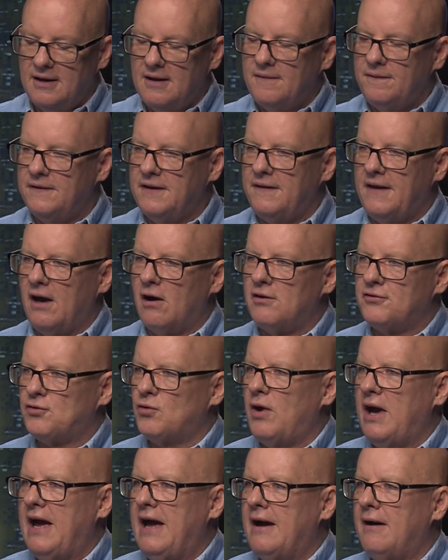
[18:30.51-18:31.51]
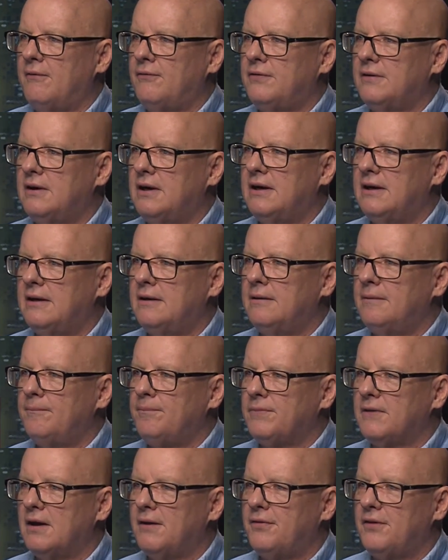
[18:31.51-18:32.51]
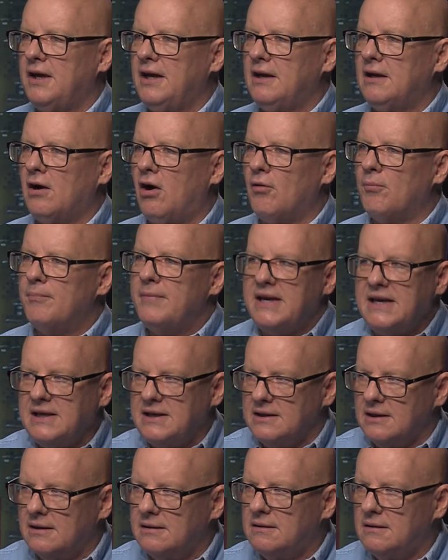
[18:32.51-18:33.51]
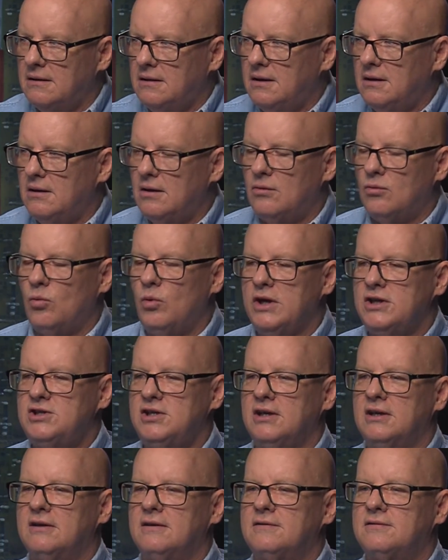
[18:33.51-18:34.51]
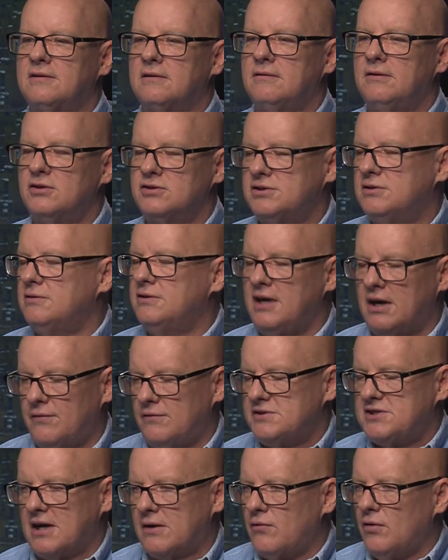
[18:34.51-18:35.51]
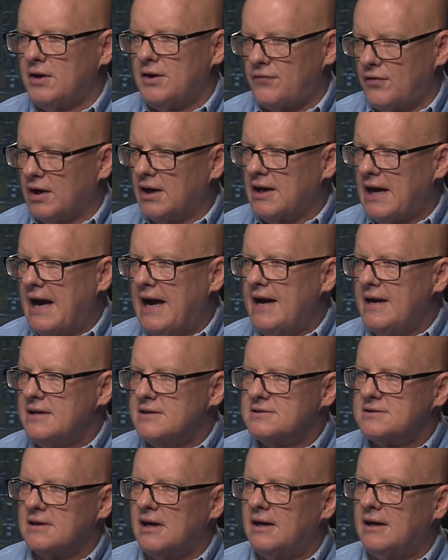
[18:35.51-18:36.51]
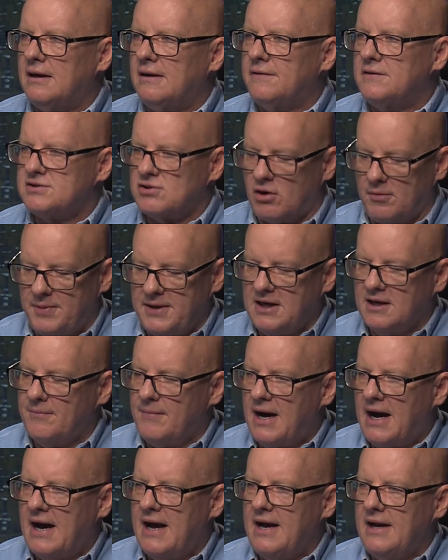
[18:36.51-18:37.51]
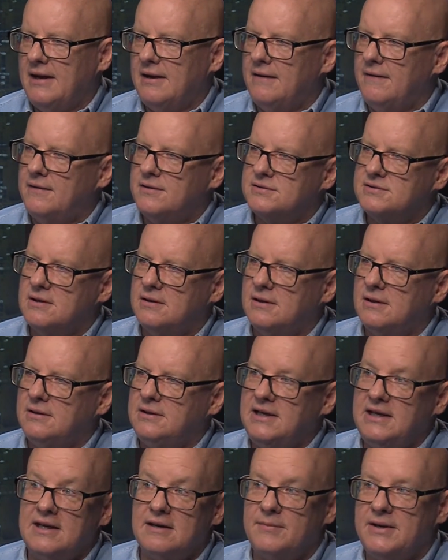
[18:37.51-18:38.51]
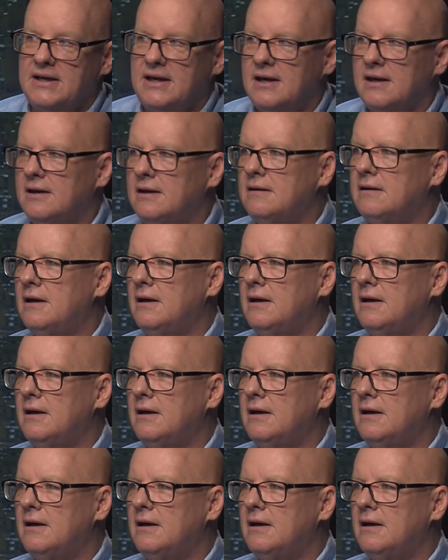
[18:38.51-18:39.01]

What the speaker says: then they also have a thing called media, which is there are several different kinds. There's RPMI and there's DMEN.